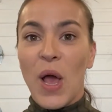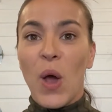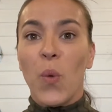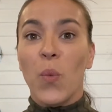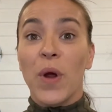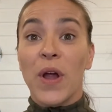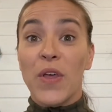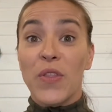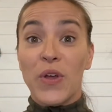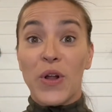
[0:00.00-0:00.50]

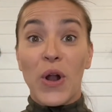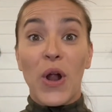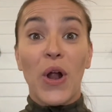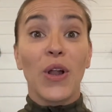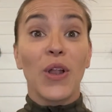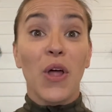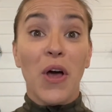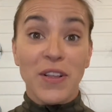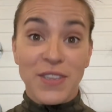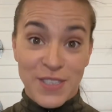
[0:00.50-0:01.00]
where there are
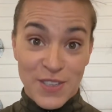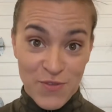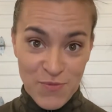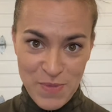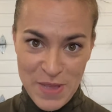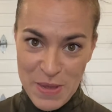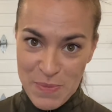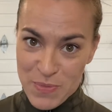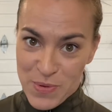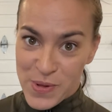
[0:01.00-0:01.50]
lots of
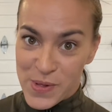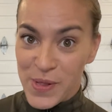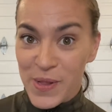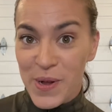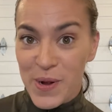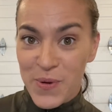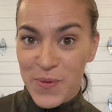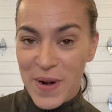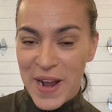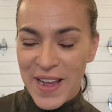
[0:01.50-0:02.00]
people
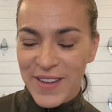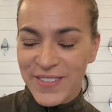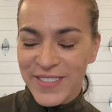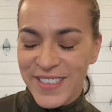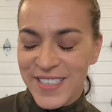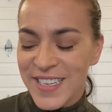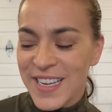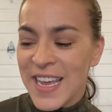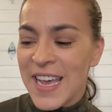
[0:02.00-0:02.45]
around.